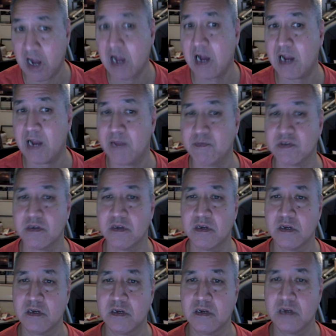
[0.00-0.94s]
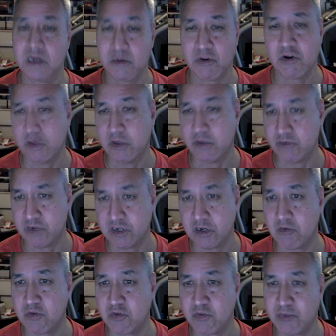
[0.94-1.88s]
times and record the
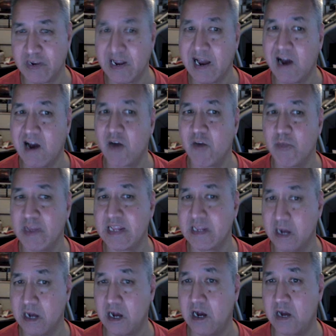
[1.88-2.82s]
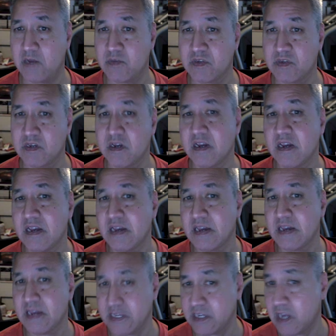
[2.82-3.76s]
results. But how many times
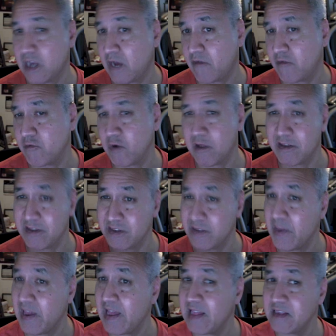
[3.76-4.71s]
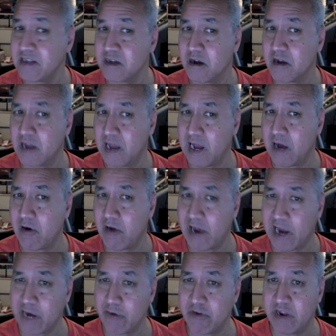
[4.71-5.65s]
is enough? Well, it depends on how
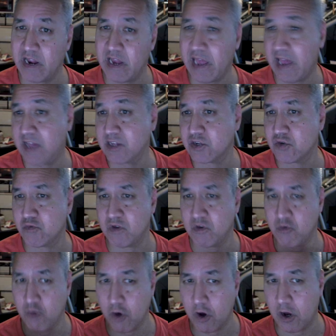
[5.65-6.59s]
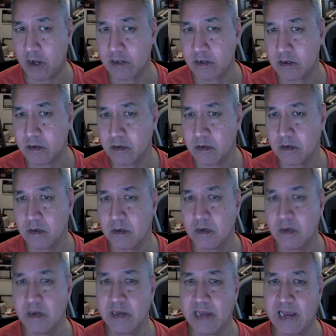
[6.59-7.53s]
accurate an answer we want.
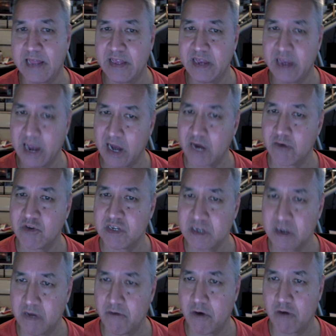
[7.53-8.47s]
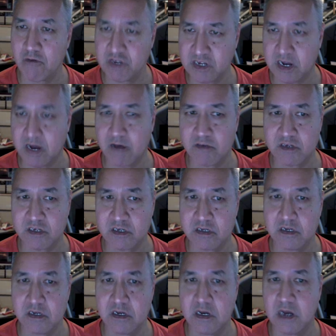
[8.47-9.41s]
And the accuracy of our
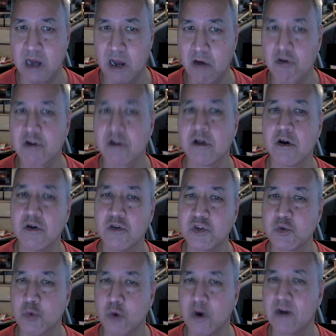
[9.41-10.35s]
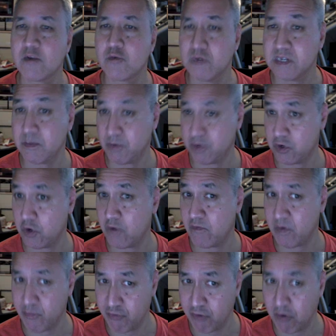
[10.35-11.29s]
results, how close what we
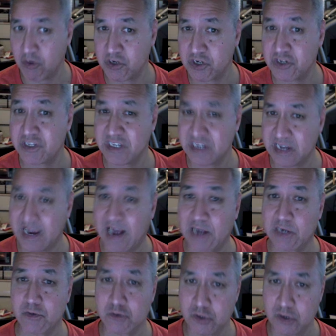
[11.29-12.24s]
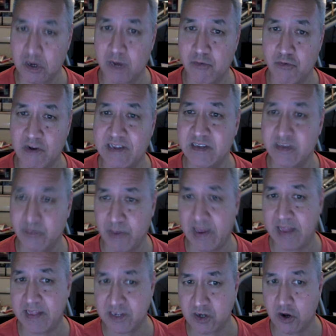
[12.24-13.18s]
observe approaches the actual drop rate,
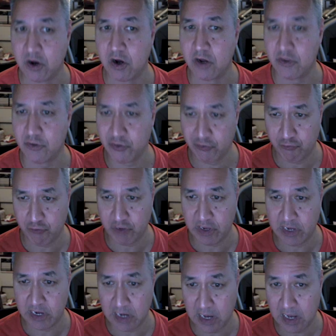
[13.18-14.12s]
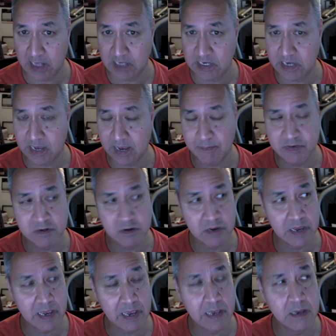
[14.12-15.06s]
depends on three concepts.
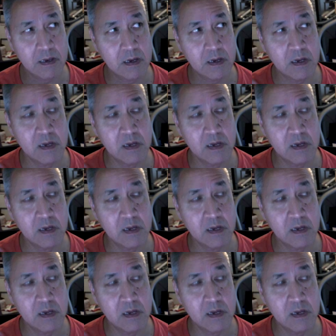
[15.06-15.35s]
Okay,